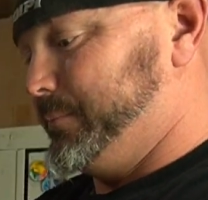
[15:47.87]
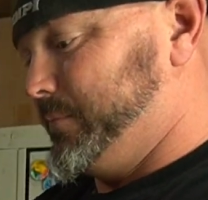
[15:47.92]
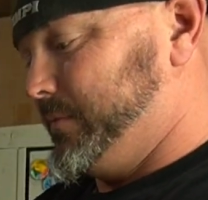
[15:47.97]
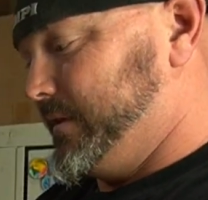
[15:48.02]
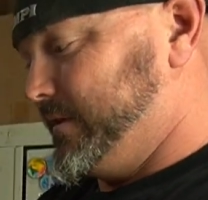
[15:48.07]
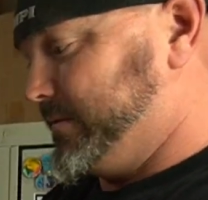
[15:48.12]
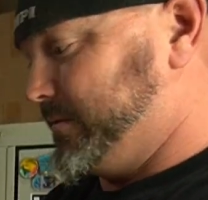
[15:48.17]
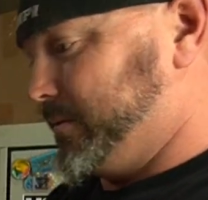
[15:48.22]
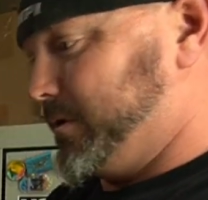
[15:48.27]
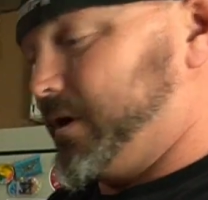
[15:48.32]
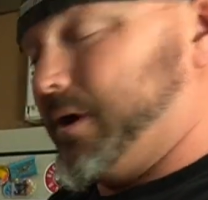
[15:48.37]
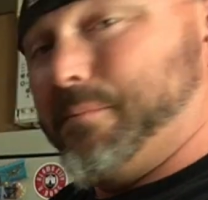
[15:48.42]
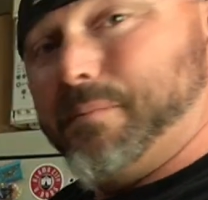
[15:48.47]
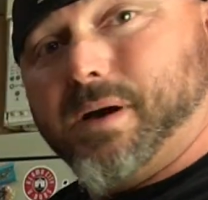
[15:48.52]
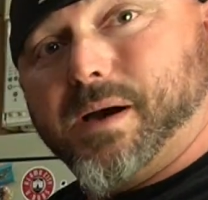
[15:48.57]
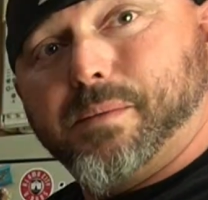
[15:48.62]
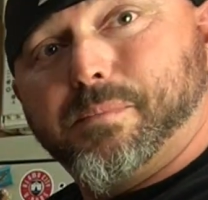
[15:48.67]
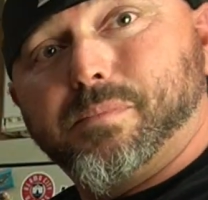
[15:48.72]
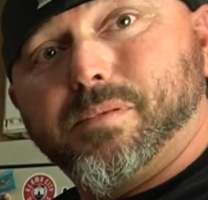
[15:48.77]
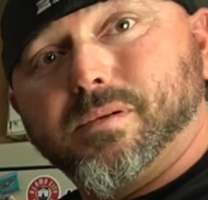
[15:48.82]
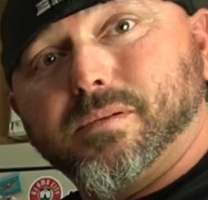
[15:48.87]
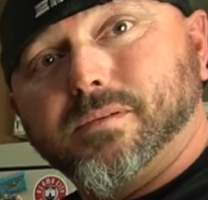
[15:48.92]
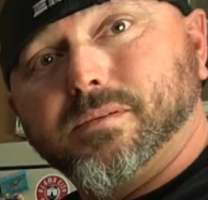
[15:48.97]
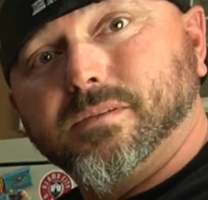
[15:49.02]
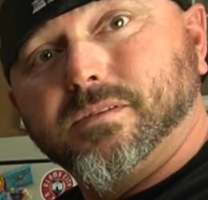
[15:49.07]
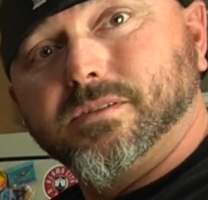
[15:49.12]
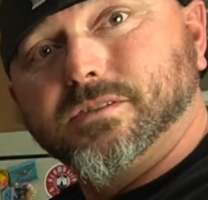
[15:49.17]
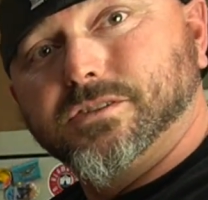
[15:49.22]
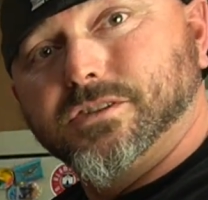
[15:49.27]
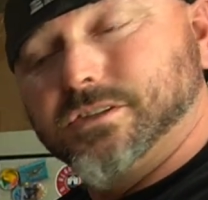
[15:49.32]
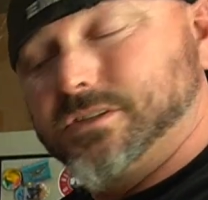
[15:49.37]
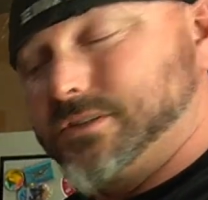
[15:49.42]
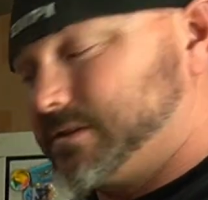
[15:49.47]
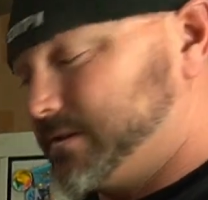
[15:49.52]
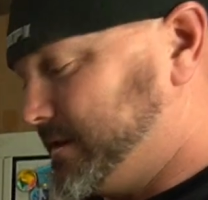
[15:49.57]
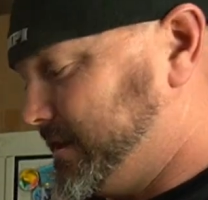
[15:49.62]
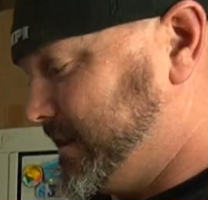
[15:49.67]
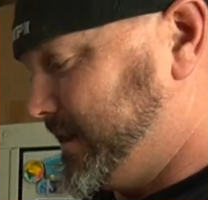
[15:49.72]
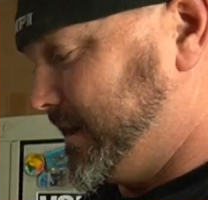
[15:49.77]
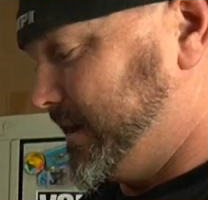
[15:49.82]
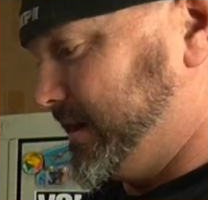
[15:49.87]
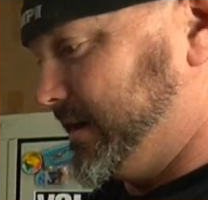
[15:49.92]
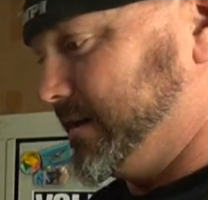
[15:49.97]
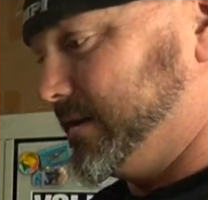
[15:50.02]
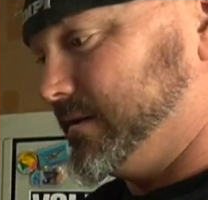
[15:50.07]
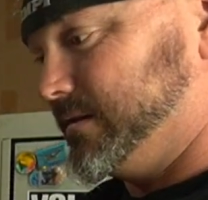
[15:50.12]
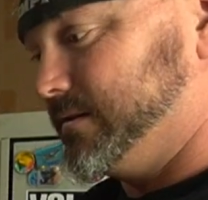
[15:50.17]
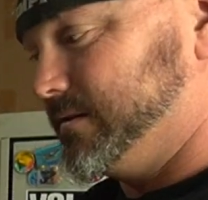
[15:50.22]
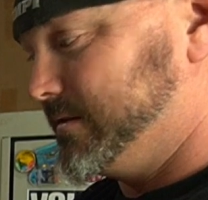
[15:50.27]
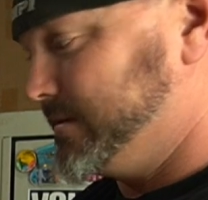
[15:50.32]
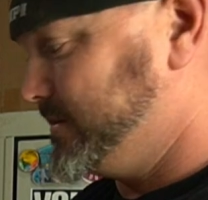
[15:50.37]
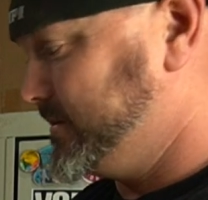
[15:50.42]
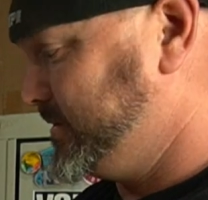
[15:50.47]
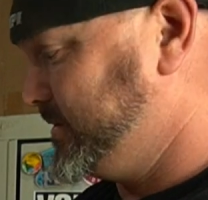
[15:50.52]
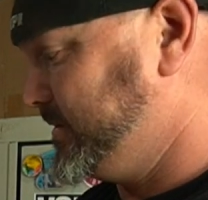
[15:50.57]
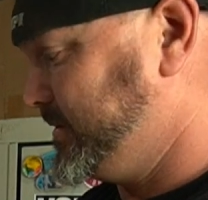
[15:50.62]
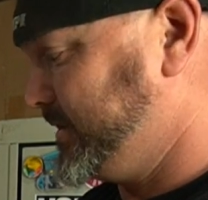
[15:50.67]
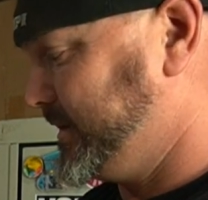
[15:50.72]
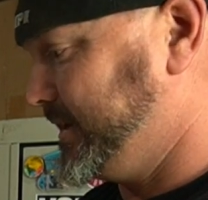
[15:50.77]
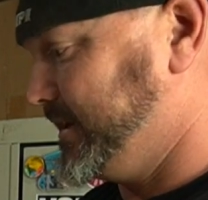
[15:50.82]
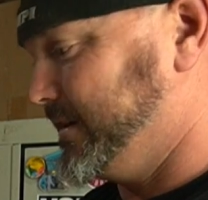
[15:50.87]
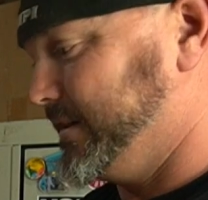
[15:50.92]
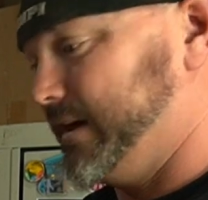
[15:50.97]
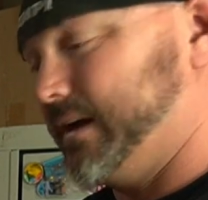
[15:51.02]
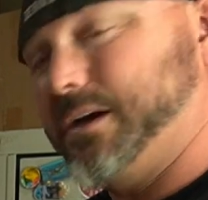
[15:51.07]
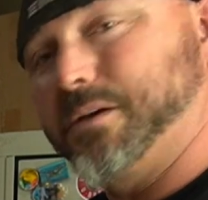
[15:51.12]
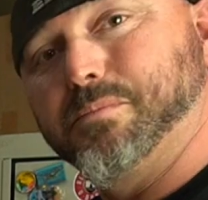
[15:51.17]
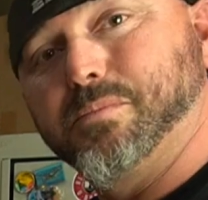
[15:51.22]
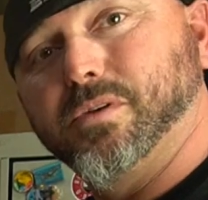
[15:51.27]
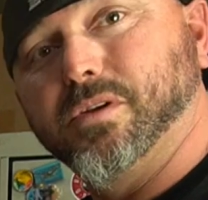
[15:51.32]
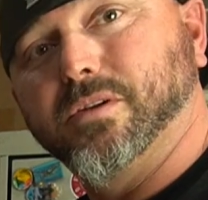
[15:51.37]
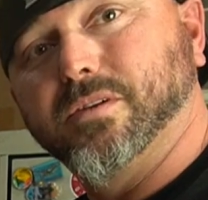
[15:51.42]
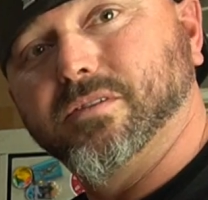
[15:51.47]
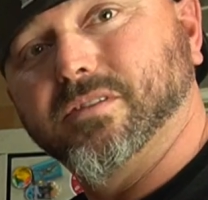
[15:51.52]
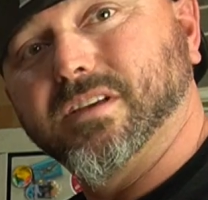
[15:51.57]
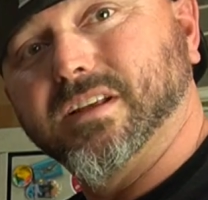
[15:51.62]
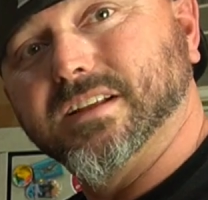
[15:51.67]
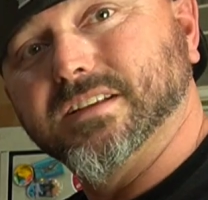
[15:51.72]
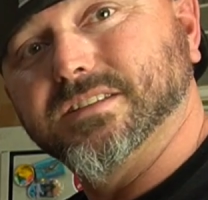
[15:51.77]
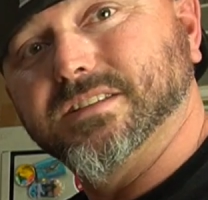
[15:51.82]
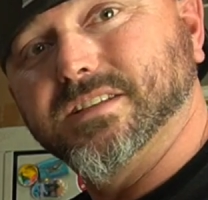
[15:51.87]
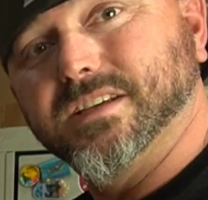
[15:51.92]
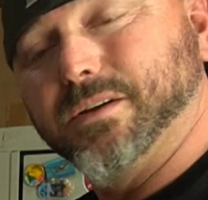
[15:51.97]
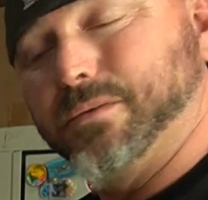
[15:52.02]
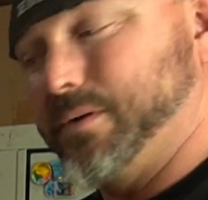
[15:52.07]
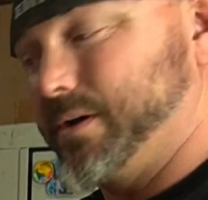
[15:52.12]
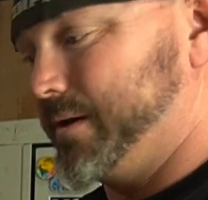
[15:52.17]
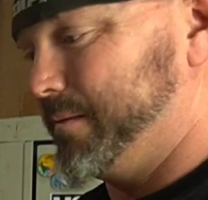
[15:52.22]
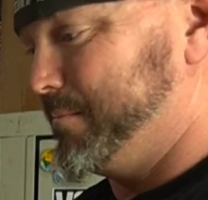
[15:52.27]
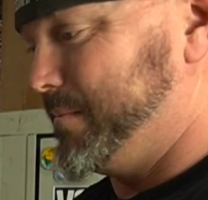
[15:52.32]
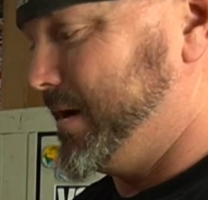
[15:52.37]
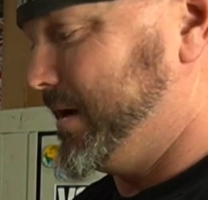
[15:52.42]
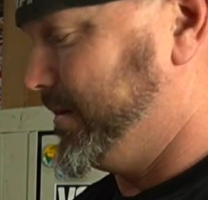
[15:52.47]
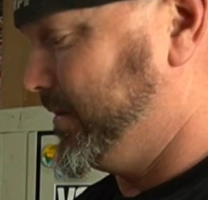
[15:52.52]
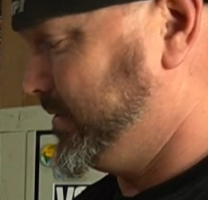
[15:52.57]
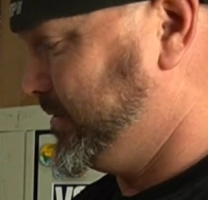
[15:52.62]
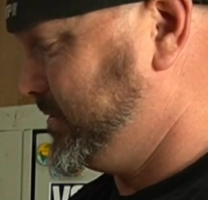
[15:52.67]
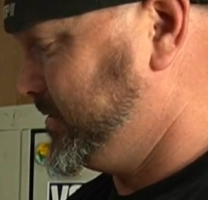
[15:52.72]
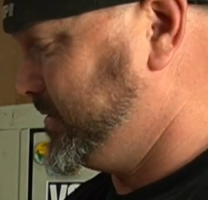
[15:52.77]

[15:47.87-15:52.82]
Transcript: This will come up just to the, that computer is going to sit right about